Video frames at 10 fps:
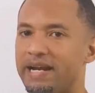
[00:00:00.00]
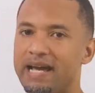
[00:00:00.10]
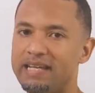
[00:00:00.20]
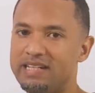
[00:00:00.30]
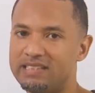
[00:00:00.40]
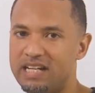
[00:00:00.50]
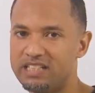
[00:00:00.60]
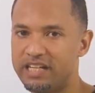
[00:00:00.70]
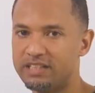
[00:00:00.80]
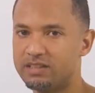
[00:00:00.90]
that, ladies
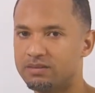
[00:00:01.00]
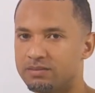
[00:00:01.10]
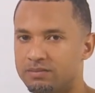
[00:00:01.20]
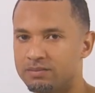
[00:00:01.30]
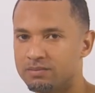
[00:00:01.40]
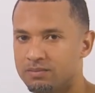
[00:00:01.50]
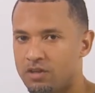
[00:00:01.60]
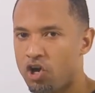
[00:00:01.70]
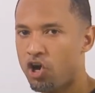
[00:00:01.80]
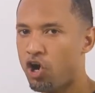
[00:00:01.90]
and gents.
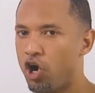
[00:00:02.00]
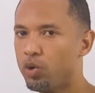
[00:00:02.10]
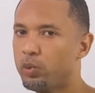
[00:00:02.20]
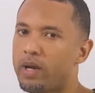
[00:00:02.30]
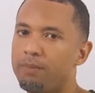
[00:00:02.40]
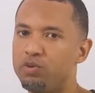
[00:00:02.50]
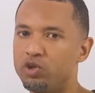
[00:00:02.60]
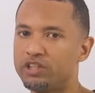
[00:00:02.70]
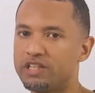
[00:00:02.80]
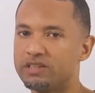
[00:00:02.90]
How do we
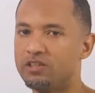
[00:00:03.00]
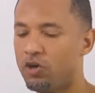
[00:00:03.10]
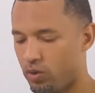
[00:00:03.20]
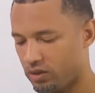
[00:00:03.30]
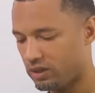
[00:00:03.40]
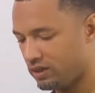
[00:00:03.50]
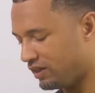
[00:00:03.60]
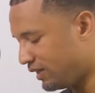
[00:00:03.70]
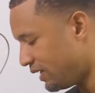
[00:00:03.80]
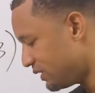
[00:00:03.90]
approach this? Now,
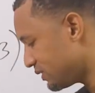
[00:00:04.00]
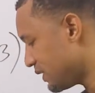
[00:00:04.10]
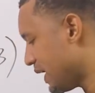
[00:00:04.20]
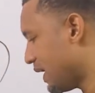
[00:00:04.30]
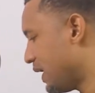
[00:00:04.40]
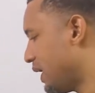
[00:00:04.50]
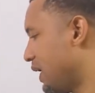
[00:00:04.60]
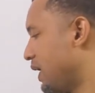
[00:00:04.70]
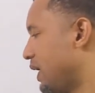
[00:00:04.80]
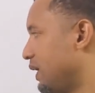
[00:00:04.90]
ladies
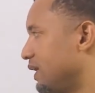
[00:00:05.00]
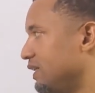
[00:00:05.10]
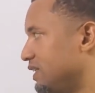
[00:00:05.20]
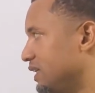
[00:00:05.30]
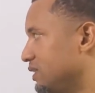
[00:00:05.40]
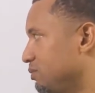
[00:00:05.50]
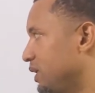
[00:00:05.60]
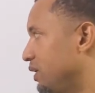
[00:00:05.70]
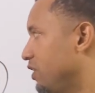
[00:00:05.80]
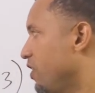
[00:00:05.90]
and
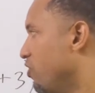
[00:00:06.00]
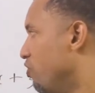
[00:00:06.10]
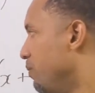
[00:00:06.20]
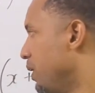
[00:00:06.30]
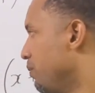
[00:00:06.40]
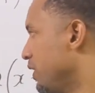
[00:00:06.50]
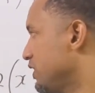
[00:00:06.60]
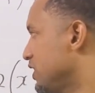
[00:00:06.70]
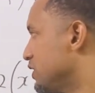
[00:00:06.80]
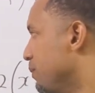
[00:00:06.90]
gentlemen, remember,
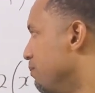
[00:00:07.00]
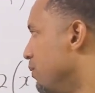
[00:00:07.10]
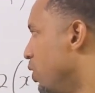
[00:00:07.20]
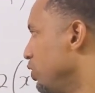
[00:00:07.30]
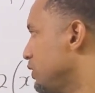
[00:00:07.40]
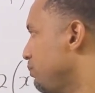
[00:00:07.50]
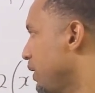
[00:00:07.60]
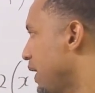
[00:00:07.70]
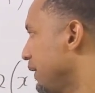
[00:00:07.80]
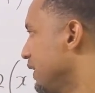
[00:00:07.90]
this is
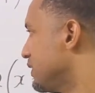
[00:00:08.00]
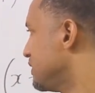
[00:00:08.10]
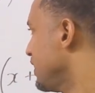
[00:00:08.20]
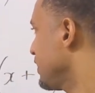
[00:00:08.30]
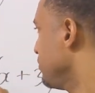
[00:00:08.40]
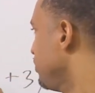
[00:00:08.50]
multiplying that is taking